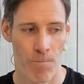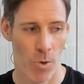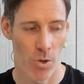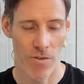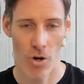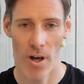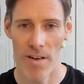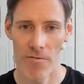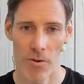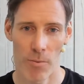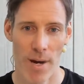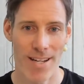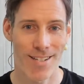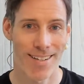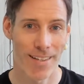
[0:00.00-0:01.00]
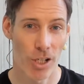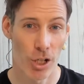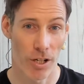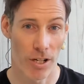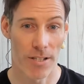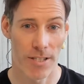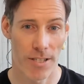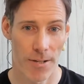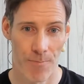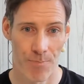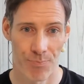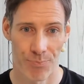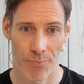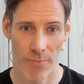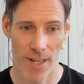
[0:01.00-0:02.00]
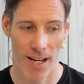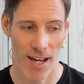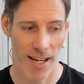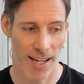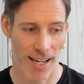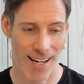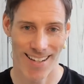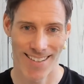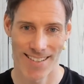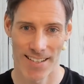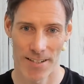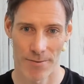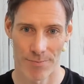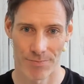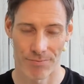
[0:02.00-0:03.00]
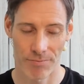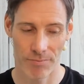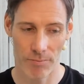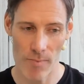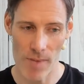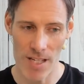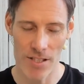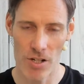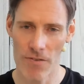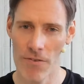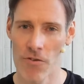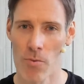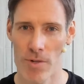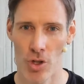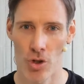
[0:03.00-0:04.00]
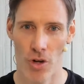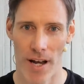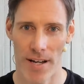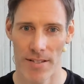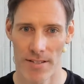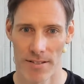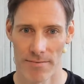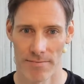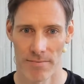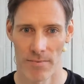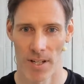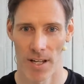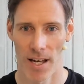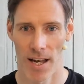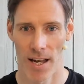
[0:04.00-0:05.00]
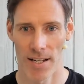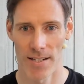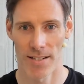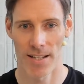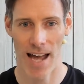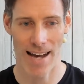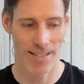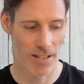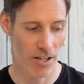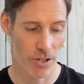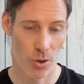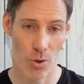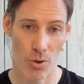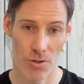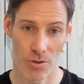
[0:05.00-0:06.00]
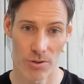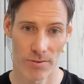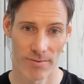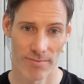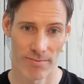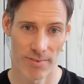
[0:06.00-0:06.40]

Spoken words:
when you've got inflammation in the gut, again, it's another form of stress and acts like cortisol,